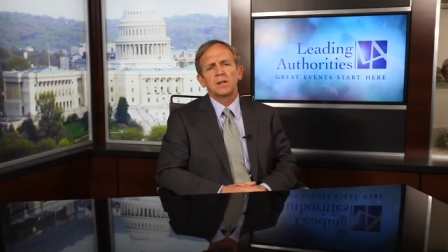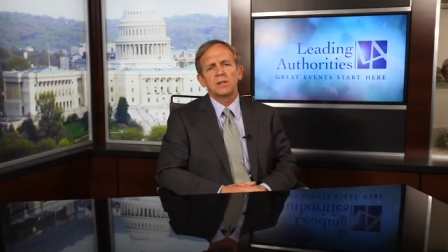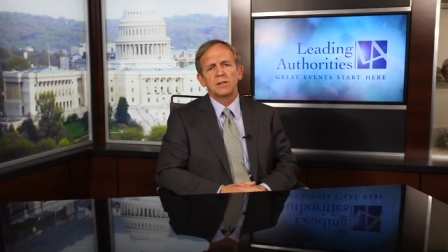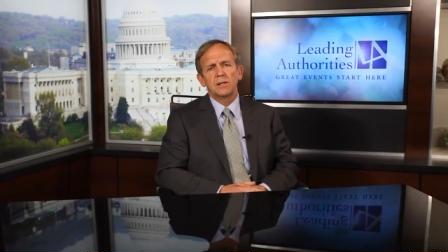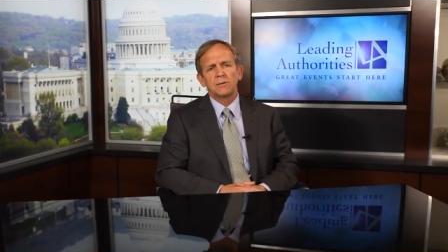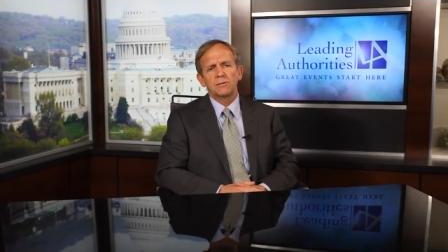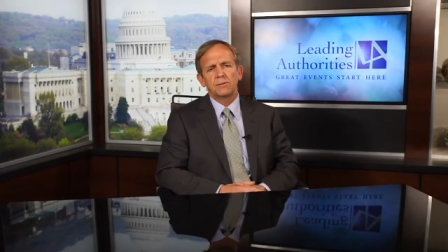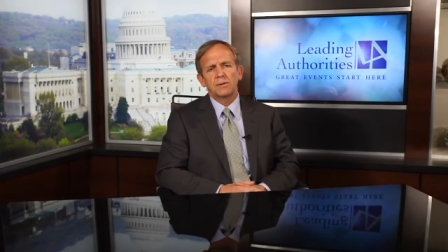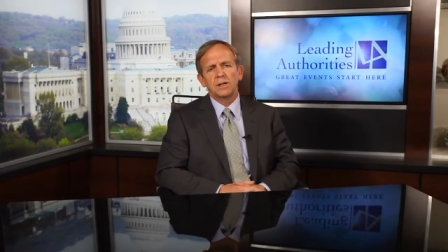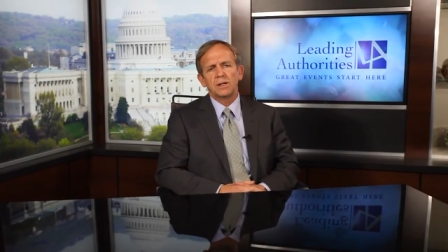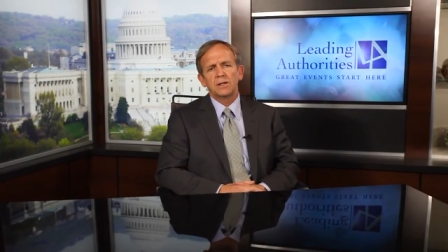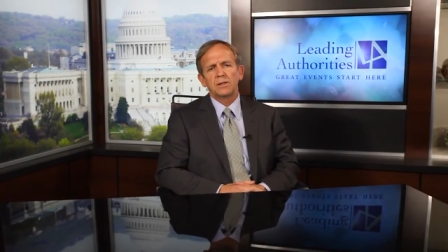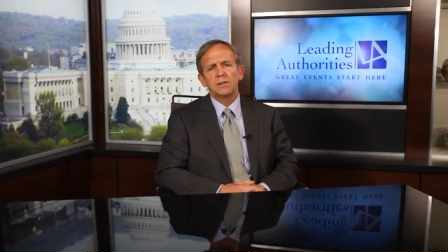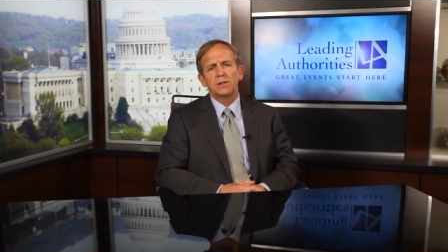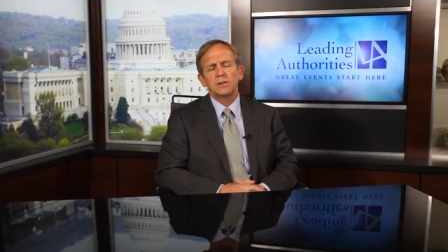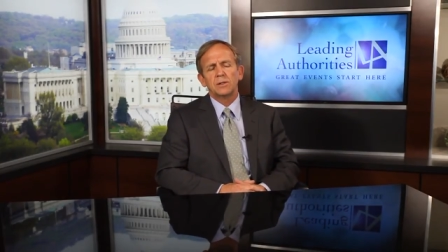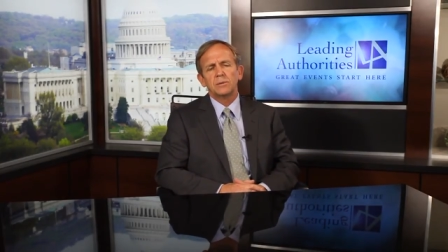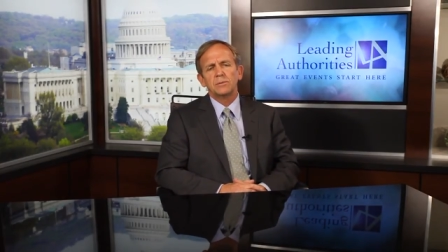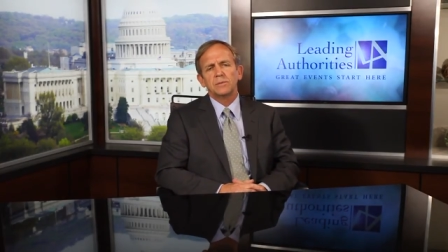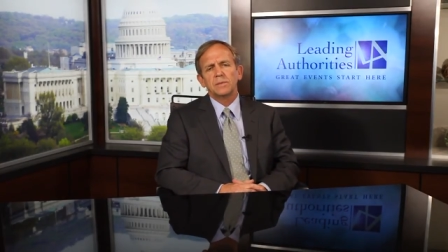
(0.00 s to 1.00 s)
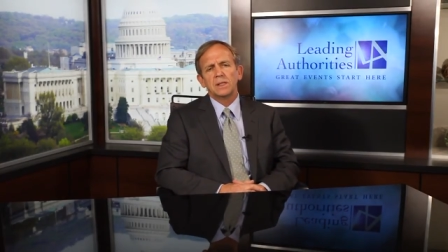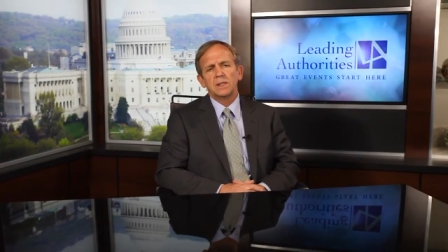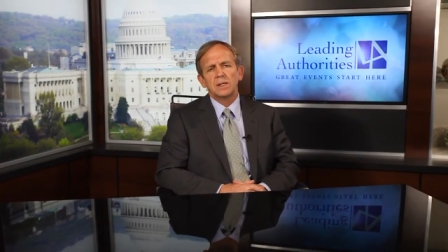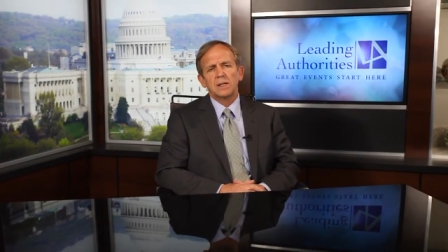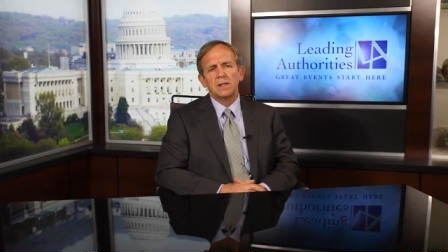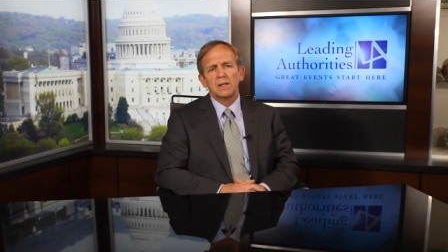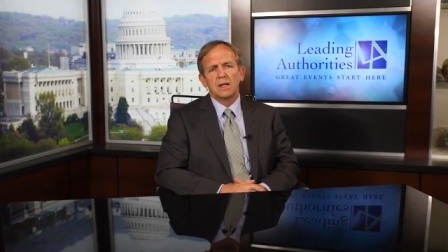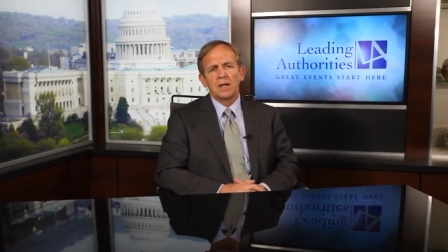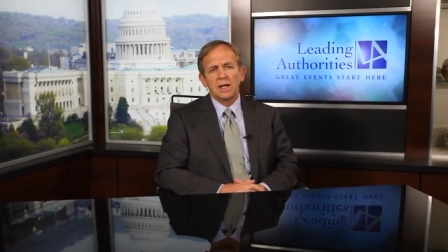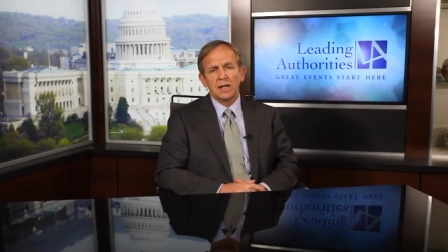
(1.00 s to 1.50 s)
and then flying home
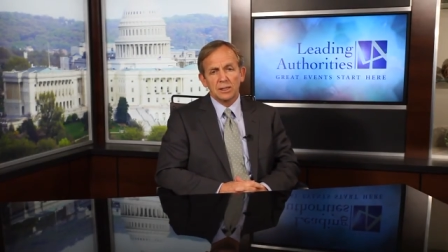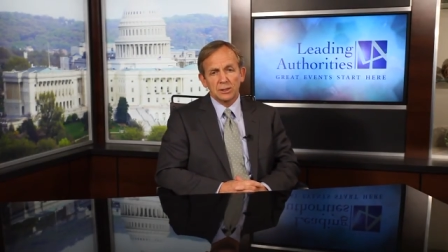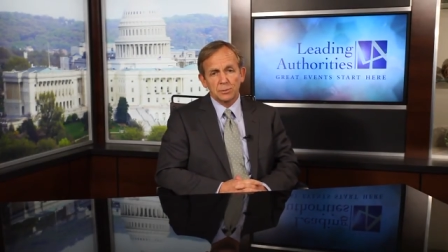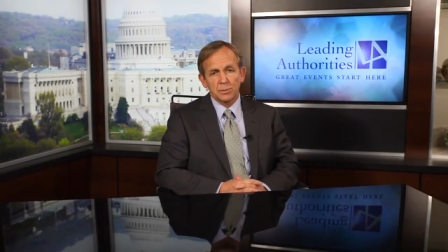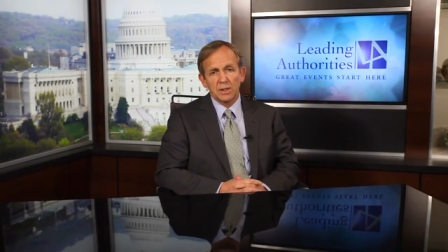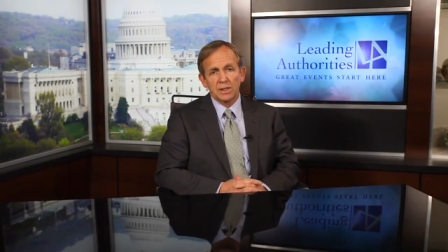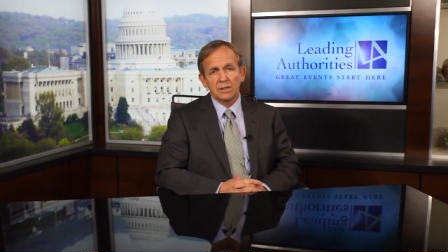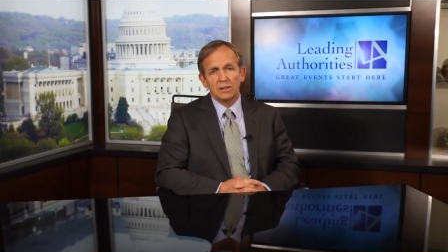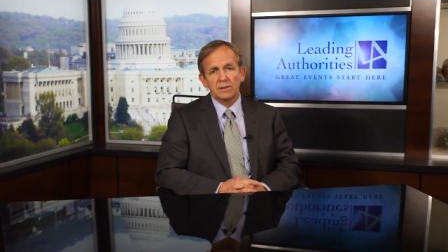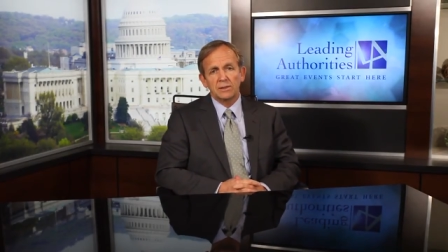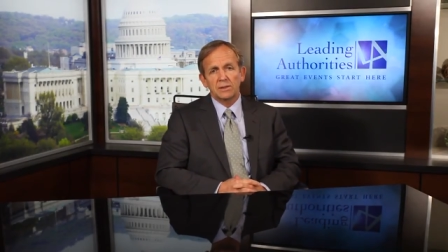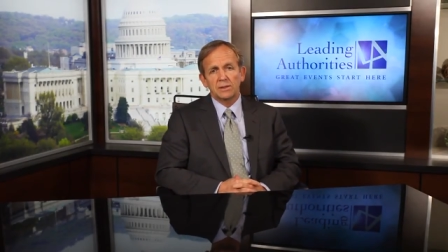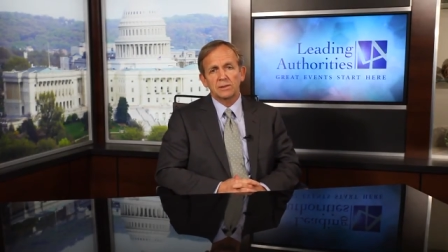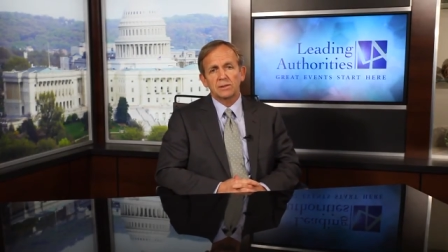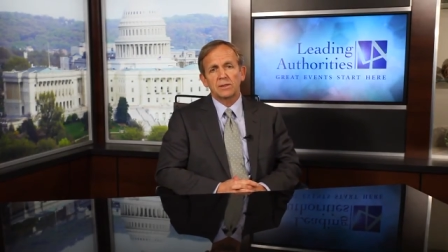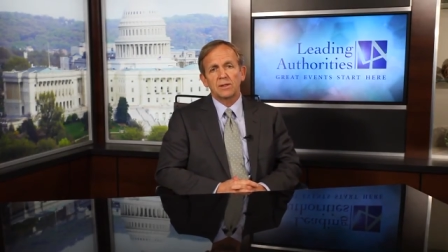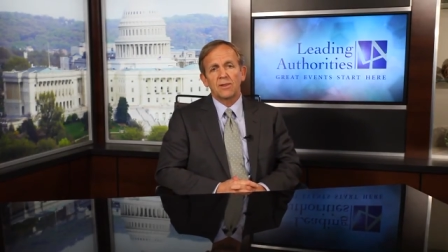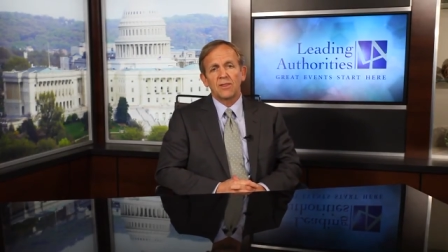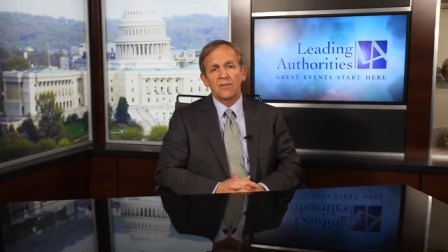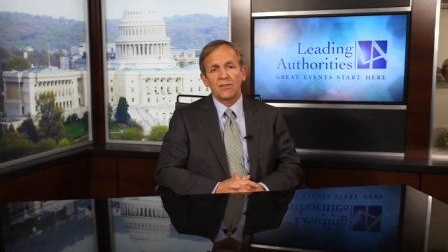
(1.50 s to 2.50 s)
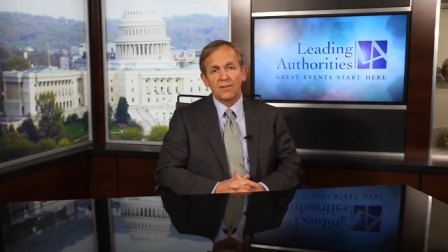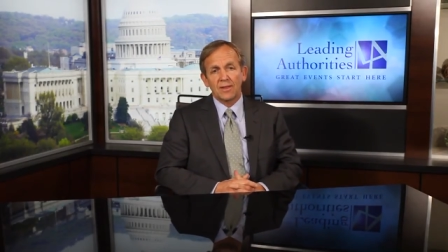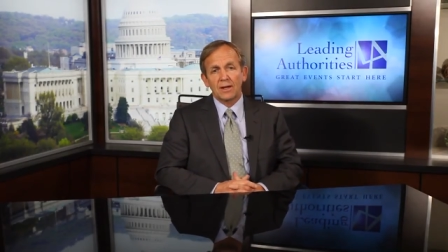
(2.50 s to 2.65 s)
has been conducted